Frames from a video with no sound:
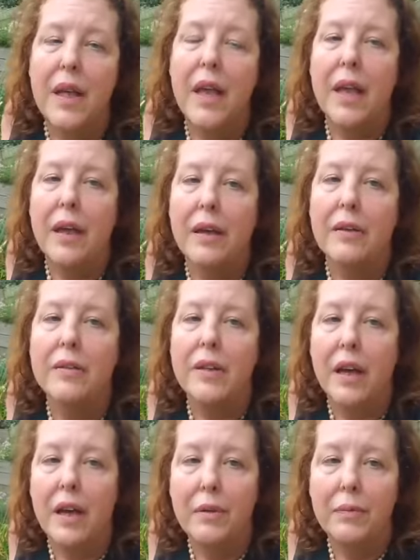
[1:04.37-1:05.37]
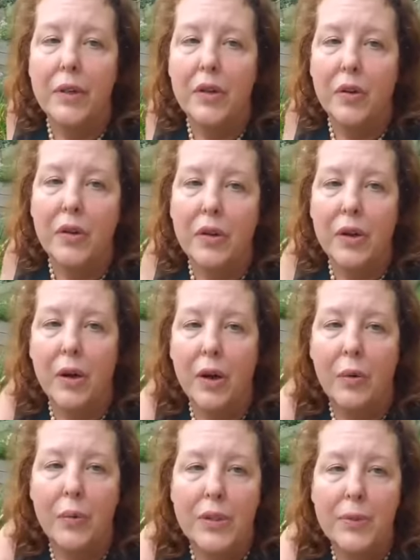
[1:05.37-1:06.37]
And you know, you can
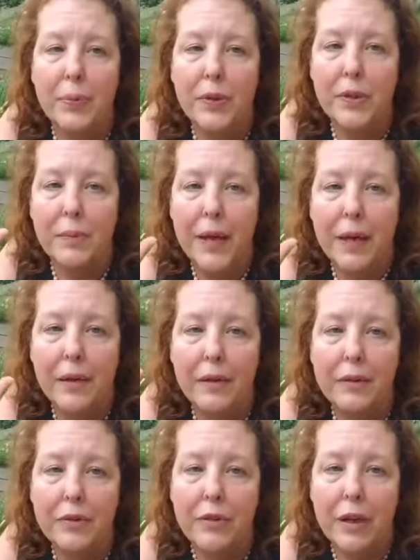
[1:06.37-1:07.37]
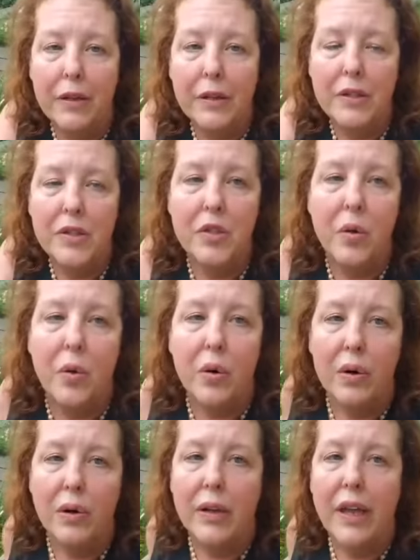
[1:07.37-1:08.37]
always put them on trellis
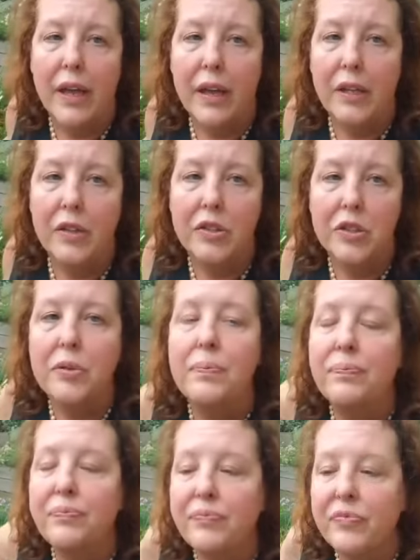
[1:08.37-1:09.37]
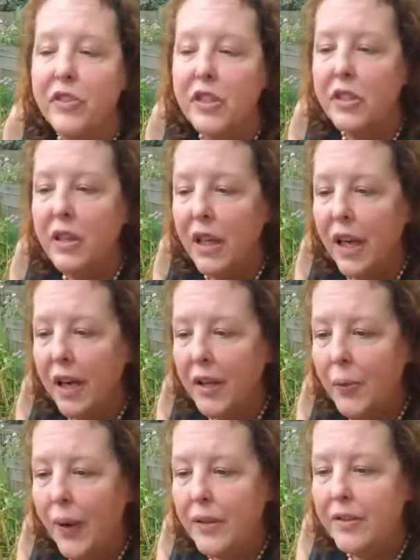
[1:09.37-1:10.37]
or cage.
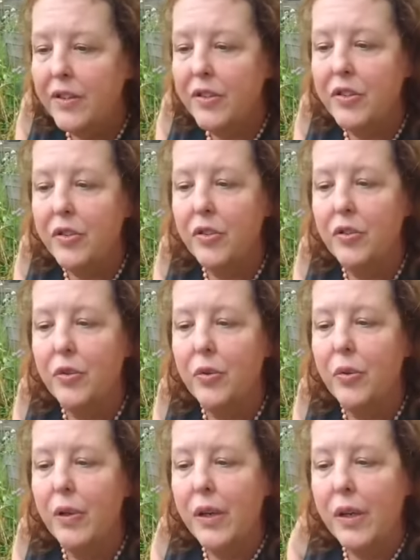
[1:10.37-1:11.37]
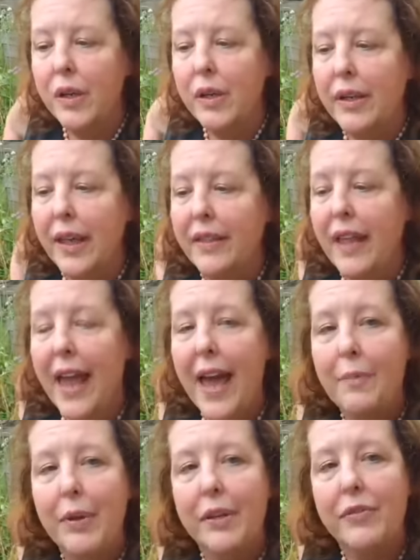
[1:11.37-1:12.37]
You want to get in the
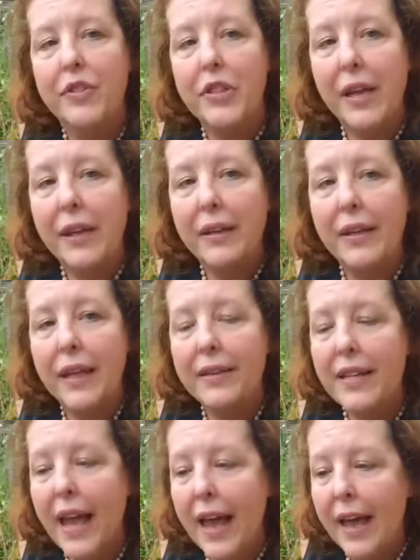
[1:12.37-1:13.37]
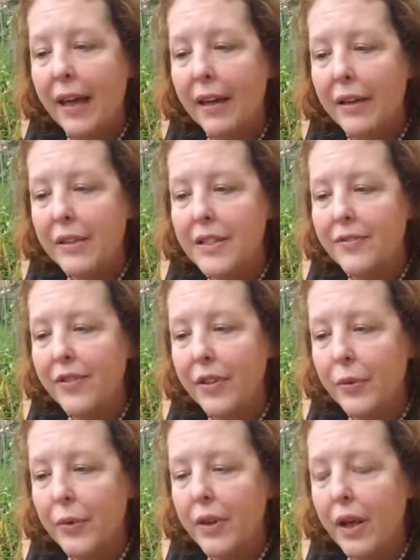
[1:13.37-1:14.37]
habit of checking that tag. It's
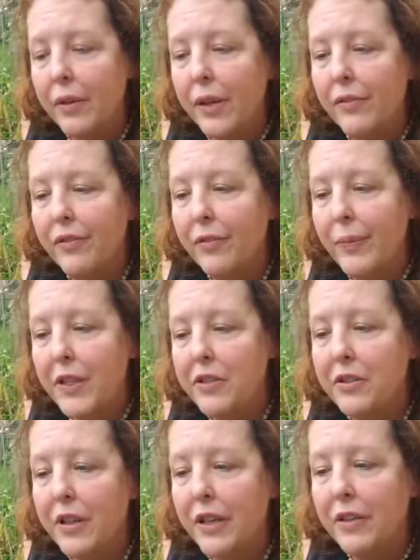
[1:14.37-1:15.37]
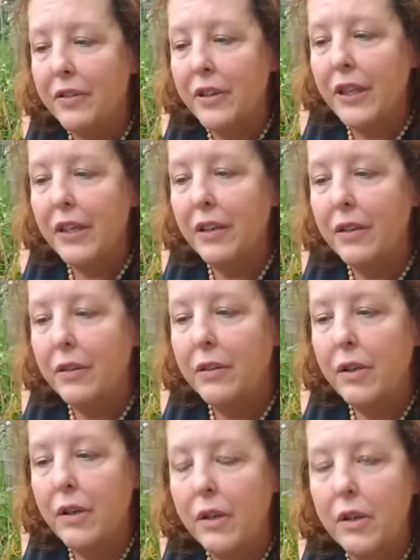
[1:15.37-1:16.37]
filled with all the information that you'll need.
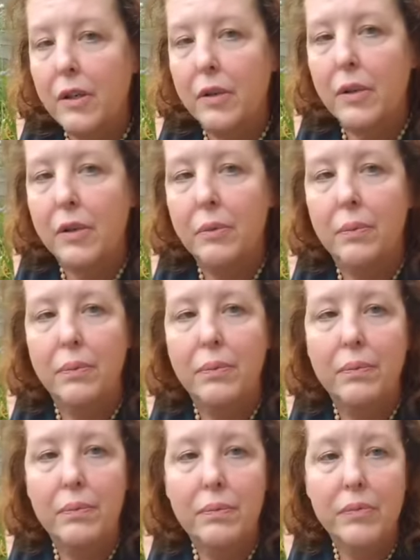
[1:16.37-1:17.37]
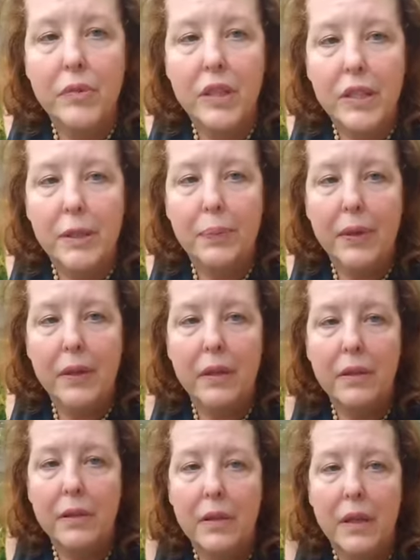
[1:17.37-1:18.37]
You can keep it
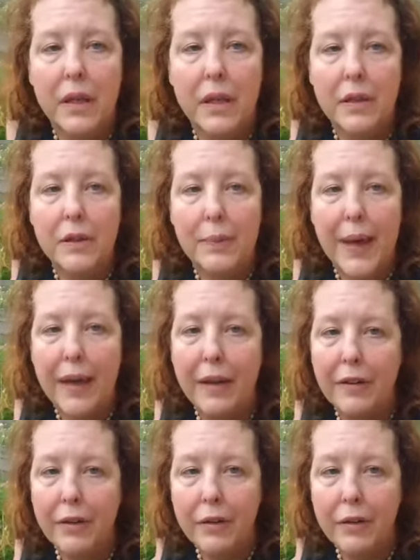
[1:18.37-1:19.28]
in the bed,